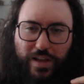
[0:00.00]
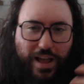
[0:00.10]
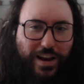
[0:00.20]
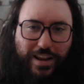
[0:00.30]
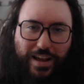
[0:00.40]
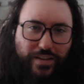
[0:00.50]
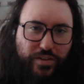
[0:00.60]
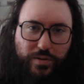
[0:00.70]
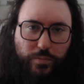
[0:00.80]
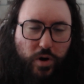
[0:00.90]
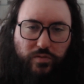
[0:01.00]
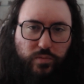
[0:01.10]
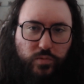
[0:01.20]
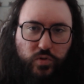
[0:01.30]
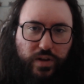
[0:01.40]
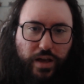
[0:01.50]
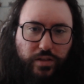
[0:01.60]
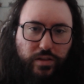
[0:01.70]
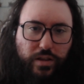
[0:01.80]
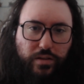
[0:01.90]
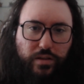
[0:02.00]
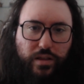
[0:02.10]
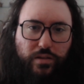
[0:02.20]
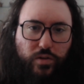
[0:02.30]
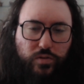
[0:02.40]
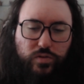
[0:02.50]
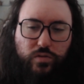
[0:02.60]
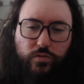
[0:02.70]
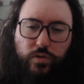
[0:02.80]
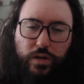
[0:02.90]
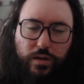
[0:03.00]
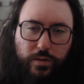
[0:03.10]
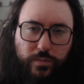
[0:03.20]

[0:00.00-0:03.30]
any other Marvel movie other than those 3.